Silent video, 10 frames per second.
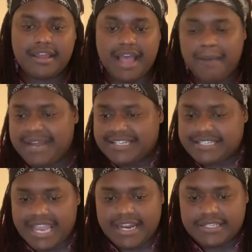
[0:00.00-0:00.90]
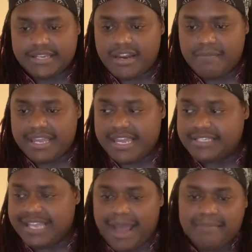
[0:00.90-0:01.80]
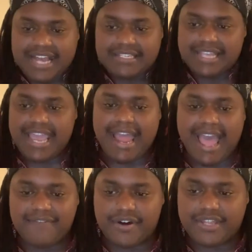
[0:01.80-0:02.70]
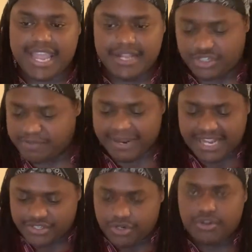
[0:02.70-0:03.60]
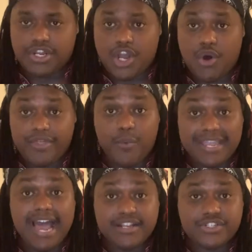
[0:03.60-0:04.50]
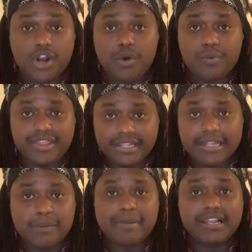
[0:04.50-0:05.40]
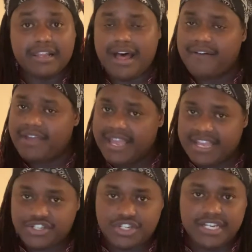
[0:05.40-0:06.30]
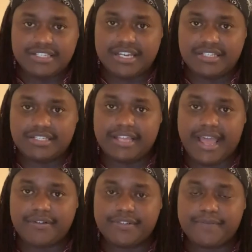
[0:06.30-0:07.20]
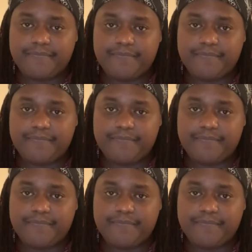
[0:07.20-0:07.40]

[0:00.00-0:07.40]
I'm not saying it's going to be easy. I'm not saying I have all the answers, but I certainly know that we got to start with a little bit of love, as cheesy as it sounds.